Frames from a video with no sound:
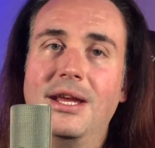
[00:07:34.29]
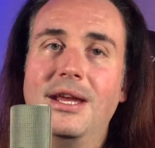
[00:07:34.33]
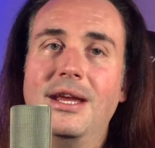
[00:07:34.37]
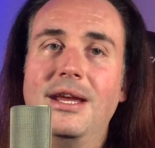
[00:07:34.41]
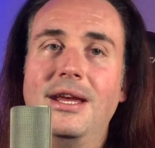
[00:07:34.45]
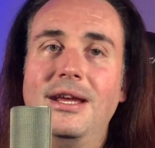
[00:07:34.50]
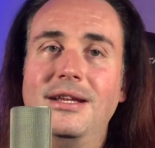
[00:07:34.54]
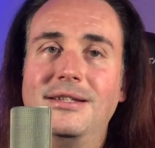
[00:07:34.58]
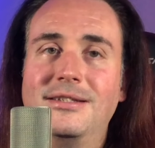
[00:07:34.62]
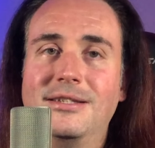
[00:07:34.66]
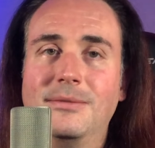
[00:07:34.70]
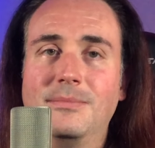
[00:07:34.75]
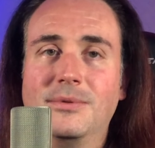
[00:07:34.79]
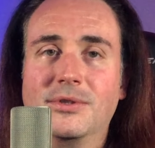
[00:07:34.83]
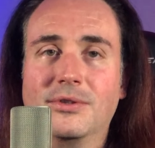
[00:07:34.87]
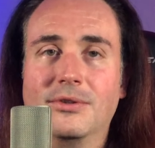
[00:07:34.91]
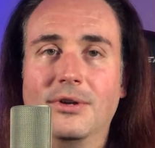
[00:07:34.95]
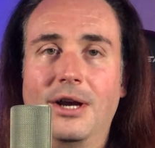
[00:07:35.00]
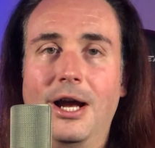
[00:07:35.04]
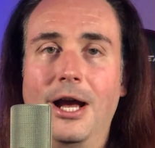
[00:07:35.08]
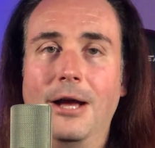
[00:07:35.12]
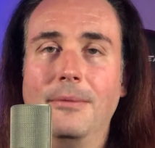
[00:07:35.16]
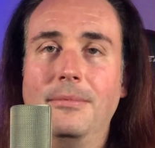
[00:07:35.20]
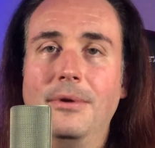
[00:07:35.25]
hit
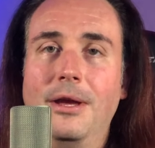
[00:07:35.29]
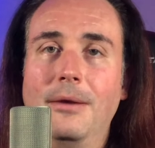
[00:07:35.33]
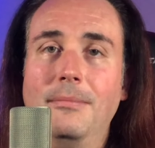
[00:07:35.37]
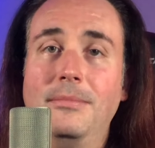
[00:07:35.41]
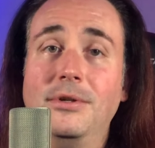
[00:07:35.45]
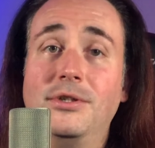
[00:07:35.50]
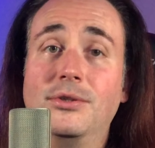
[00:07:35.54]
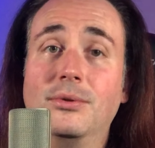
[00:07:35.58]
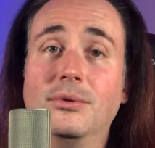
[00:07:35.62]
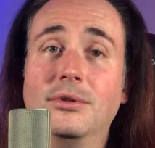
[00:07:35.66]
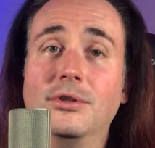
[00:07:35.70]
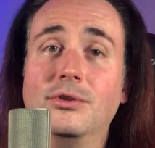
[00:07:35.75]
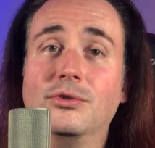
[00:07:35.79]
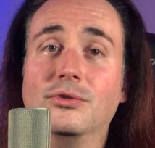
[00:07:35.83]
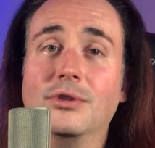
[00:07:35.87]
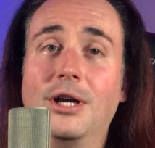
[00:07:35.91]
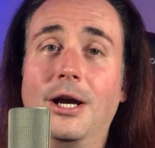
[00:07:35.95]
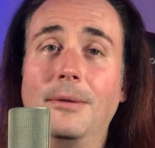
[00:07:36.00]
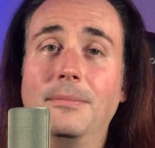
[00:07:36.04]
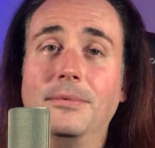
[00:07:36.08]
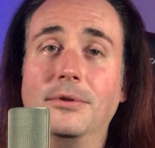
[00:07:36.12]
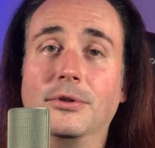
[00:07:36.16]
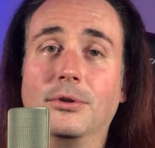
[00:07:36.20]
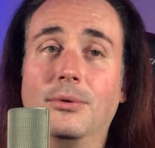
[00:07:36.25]
subscribe and be sure to
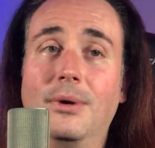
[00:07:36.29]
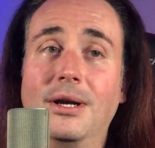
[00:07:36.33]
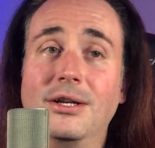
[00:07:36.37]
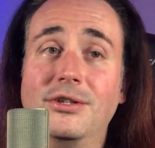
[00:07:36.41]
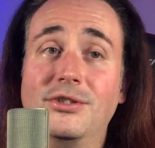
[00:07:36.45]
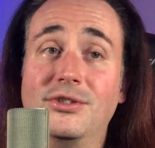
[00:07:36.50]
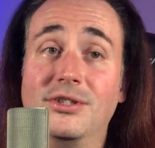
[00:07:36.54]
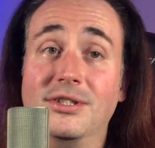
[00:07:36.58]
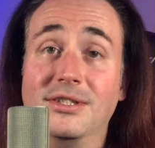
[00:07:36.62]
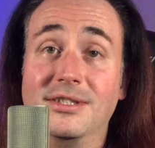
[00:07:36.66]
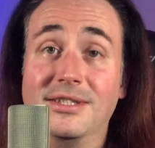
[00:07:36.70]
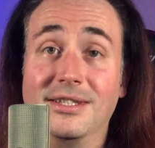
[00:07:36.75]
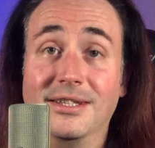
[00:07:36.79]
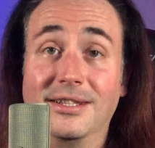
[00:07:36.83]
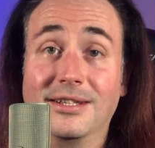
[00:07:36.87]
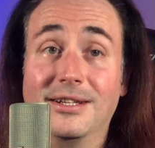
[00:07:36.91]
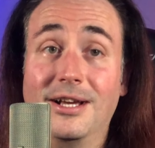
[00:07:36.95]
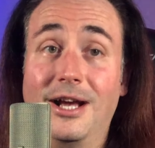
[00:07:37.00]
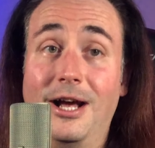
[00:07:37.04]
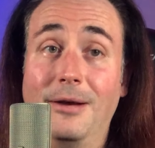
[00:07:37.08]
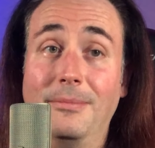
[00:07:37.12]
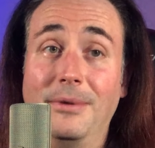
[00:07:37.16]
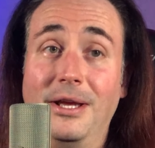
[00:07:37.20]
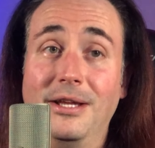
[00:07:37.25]
drop your questions in the
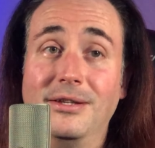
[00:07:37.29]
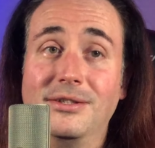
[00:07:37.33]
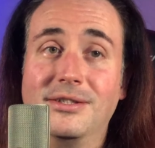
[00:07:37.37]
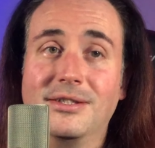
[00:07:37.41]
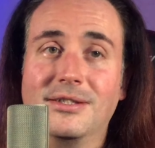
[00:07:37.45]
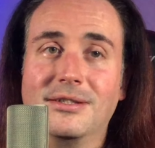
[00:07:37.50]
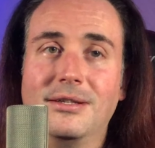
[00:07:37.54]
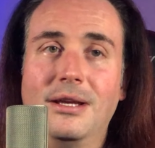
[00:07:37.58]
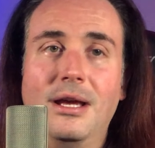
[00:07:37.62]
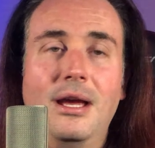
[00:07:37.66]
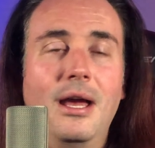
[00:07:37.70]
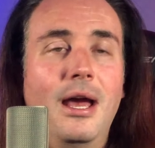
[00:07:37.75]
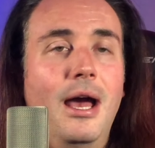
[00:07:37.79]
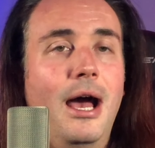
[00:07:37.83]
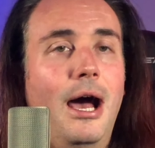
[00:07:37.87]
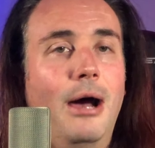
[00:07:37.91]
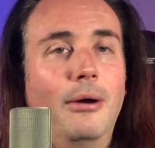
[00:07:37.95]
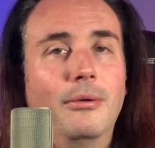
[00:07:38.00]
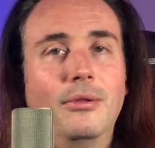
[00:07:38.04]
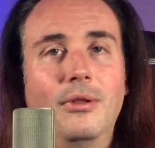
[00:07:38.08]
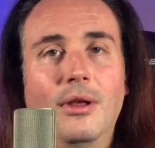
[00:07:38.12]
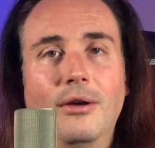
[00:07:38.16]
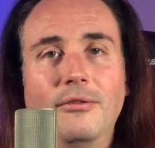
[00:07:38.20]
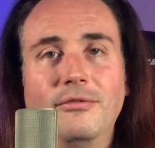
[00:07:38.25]
comments. I
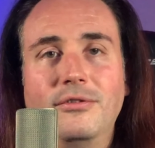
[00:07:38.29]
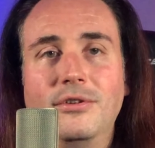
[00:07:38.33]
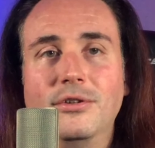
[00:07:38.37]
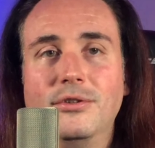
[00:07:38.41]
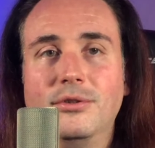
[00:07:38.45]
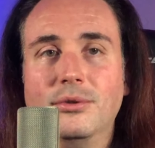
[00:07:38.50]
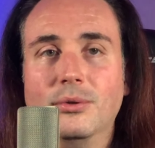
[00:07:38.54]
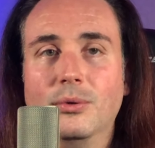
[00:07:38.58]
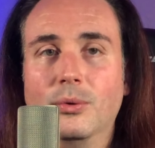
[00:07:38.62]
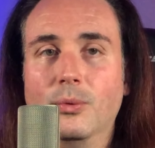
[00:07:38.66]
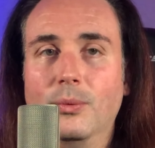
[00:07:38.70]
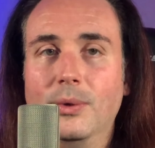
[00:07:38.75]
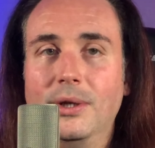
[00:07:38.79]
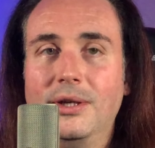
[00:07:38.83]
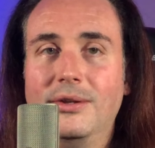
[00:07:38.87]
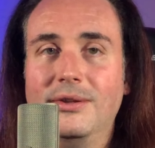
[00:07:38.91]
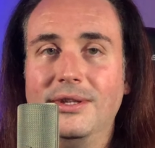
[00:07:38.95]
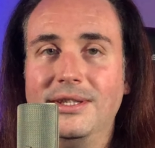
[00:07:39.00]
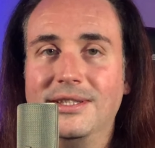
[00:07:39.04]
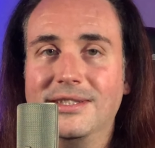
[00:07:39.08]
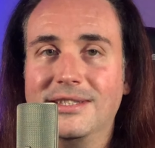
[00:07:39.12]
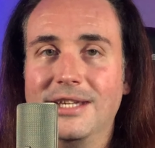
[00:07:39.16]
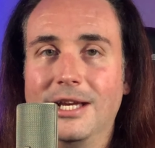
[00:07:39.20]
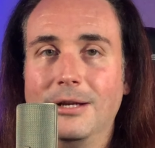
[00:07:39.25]
would love to do a weekly
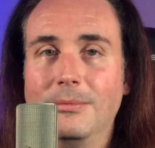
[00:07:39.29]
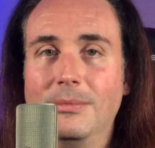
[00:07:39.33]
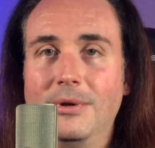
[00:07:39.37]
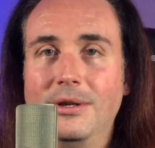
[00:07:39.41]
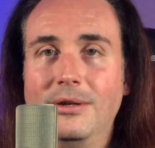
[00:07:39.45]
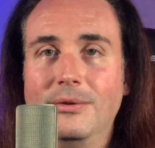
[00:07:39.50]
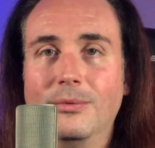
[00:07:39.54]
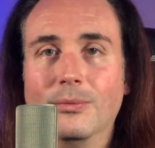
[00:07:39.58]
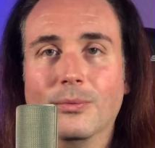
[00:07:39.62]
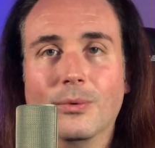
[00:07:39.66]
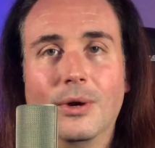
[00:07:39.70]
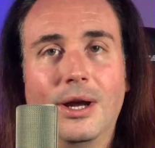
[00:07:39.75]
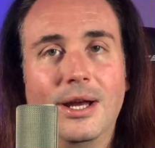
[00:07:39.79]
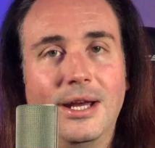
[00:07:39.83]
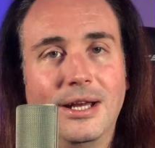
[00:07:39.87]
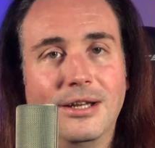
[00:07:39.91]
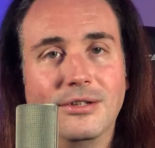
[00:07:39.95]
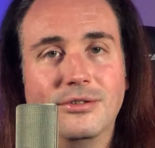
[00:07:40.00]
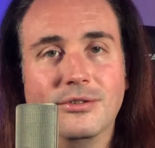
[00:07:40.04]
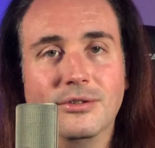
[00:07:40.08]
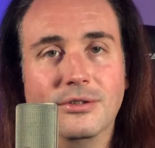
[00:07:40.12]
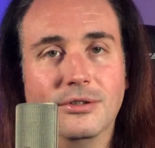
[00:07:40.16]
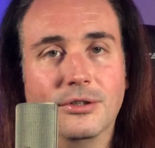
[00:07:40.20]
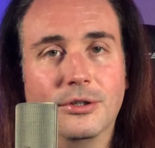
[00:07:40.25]
segment where I
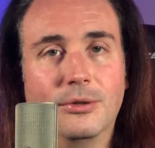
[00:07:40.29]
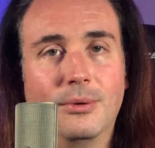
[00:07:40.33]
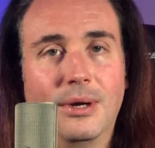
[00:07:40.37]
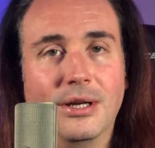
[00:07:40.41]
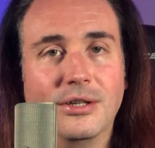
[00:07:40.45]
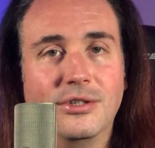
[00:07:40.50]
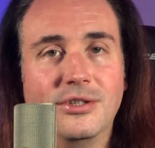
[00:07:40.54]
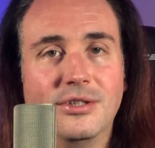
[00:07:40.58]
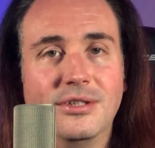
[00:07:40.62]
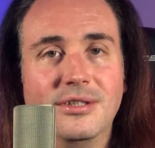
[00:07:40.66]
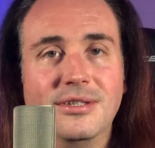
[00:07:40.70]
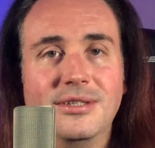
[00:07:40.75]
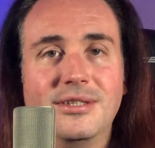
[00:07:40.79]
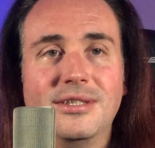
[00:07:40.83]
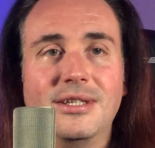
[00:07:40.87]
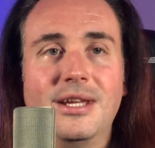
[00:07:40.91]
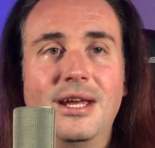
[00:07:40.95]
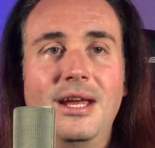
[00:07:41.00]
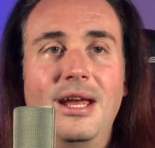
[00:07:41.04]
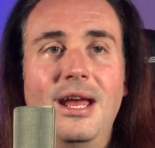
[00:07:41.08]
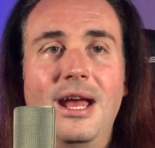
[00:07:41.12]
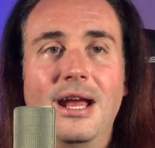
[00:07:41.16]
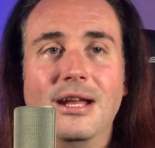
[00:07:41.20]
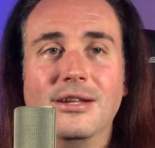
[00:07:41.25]
answer your questions
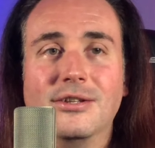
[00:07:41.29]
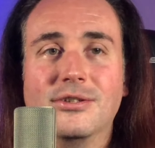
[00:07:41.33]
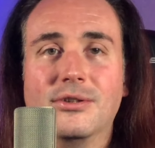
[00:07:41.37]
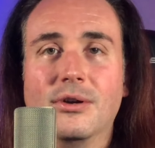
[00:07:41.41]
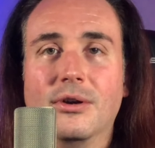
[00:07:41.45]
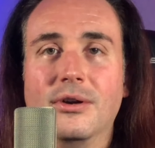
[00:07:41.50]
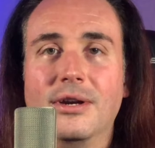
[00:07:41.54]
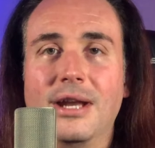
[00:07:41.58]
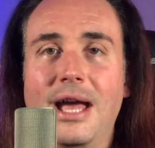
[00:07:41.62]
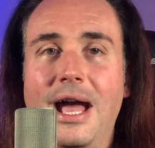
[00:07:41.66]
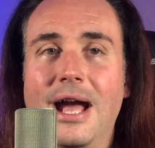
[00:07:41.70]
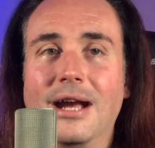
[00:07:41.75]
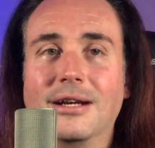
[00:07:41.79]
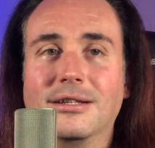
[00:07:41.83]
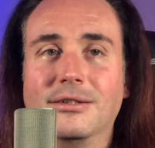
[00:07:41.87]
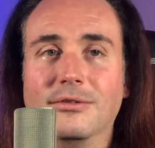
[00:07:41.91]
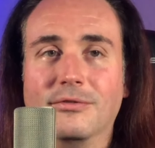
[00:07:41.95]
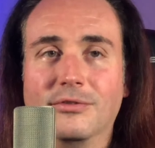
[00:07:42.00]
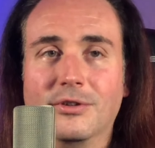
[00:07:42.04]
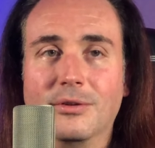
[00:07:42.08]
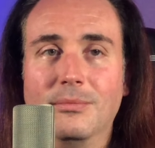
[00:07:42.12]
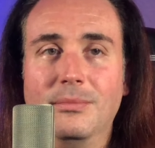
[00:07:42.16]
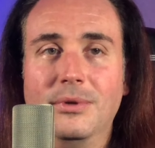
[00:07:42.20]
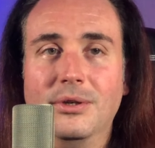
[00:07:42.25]
and start an active
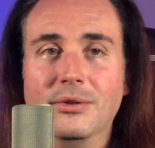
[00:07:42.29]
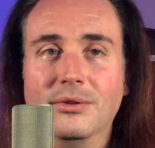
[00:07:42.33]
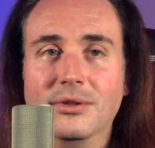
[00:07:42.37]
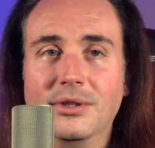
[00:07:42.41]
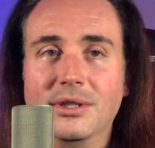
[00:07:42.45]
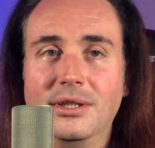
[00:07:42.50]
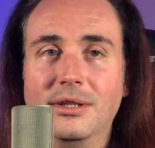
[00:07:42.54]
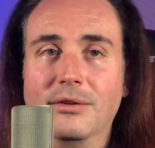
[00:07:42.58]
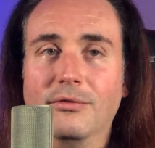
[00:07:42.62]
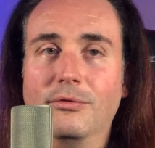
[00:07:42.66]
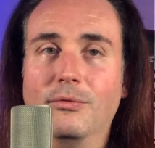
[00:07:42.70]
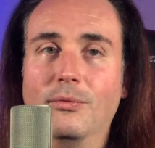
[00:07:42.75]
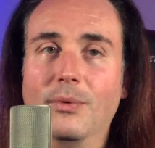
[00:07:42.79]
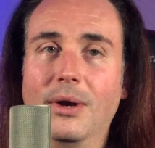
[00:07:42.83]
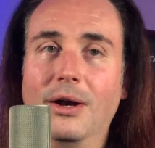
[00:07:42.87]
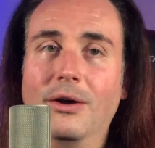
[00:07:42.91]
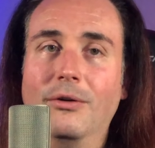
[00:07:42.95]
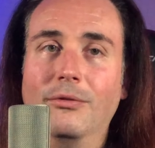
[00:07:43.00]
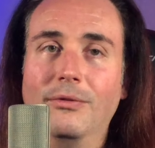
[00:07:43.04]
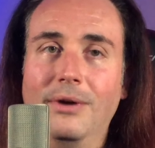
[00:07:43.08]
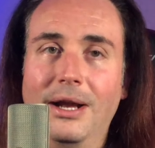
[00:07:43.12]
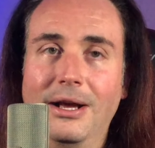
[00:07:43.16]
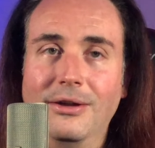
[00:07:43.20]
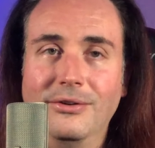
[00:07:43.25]
community of
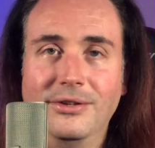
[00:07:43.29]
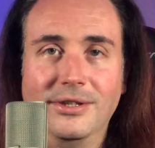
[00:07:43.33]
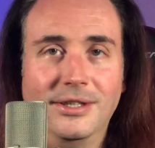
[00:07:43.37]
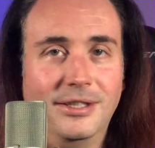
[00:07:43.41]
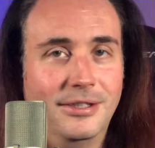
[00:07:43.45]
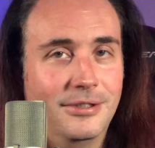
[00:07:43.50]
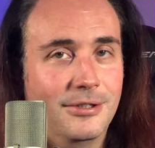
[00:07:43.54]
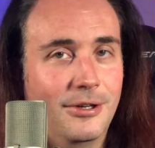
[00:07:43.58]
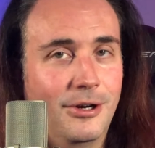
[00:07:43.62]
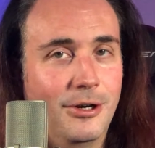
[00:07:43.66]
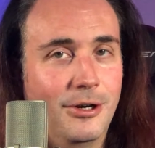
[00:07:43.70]
well-rounded guitar